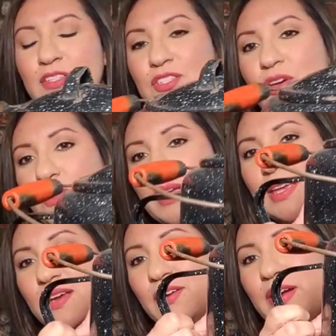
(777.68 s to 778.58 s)
So
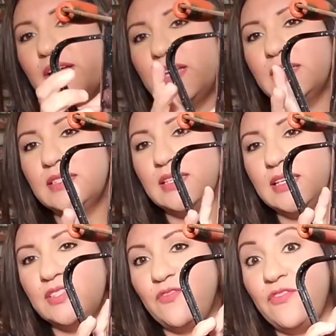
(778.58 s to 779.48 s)
here is
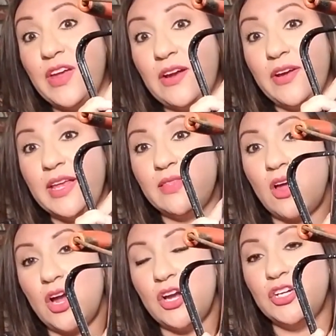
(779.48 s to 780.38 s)
this very
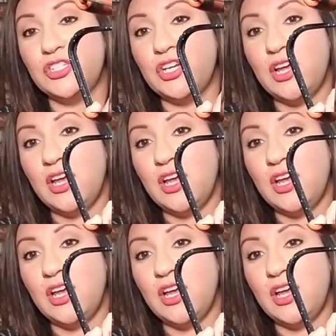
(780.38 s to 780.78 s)
large